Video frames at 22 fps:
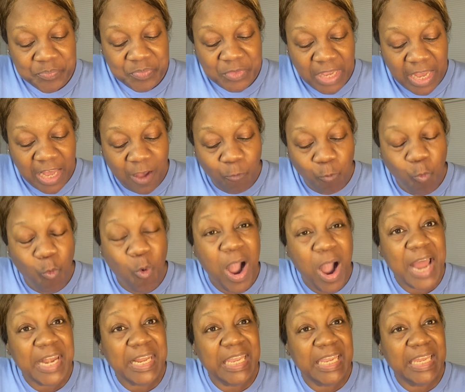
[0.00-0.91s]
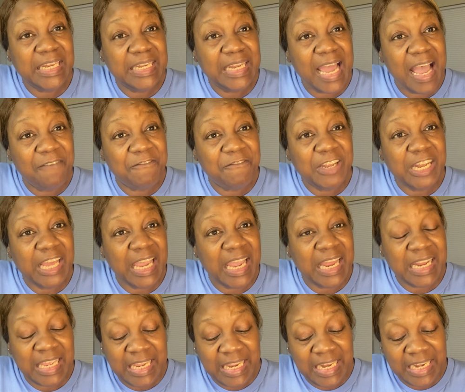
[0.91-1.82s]
of 111
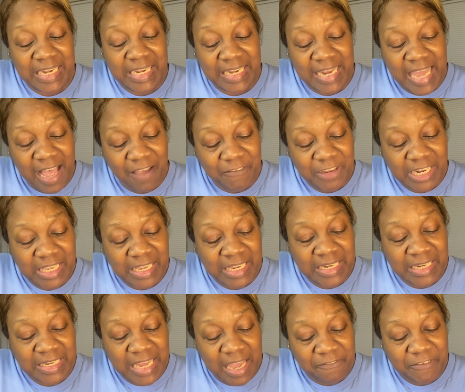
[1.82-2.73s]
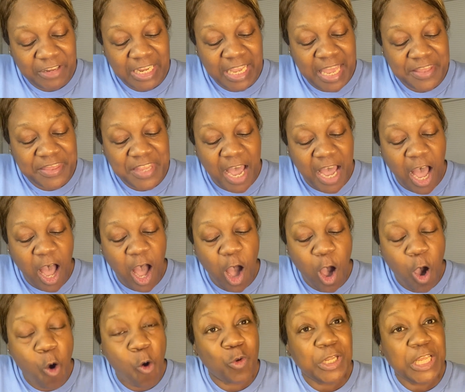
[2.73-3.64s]
and 1111, and the
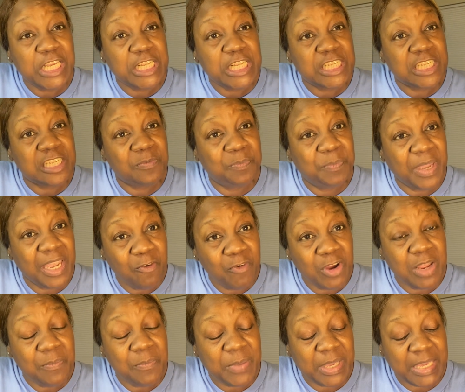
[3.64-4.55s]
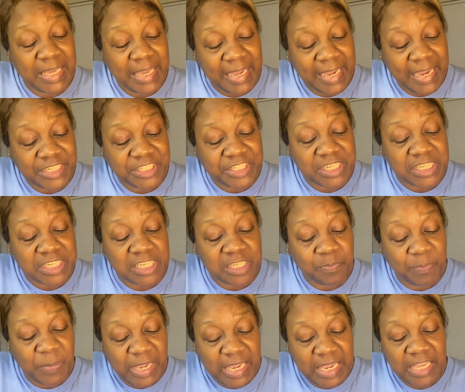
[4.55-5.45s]
Holy Spirit began to
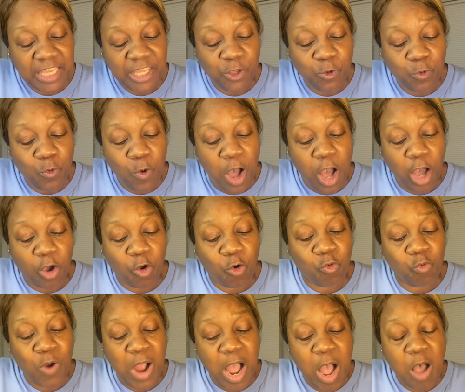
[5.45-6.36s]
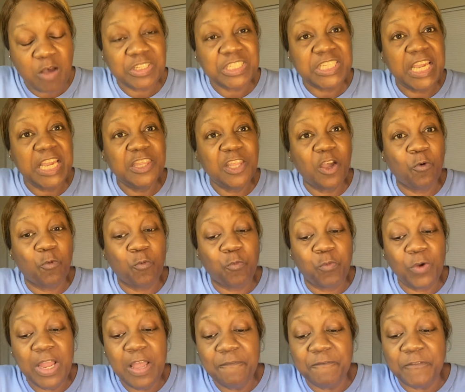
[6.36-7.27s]
speak. You are crossing the
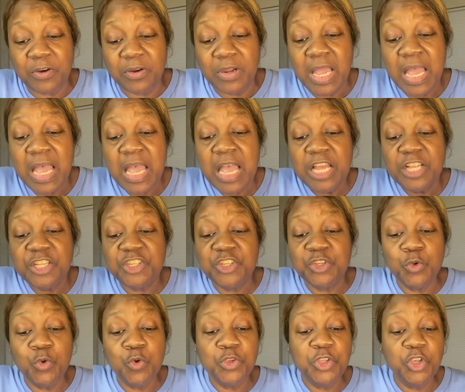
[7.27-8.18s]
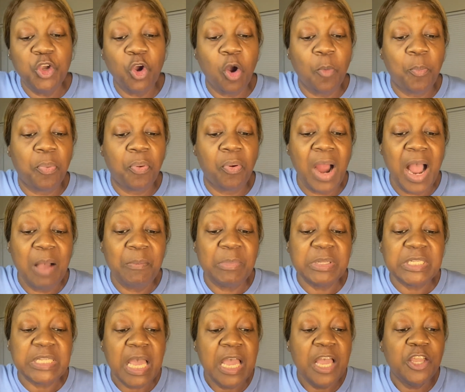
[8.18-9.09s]
river to your
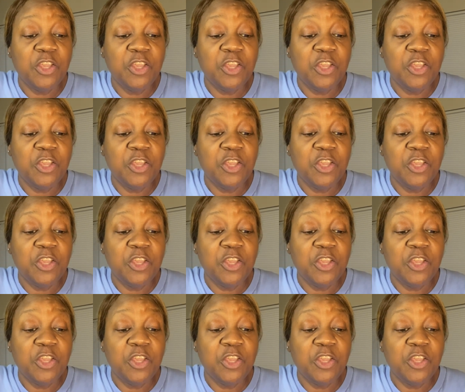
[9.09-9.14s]
promise.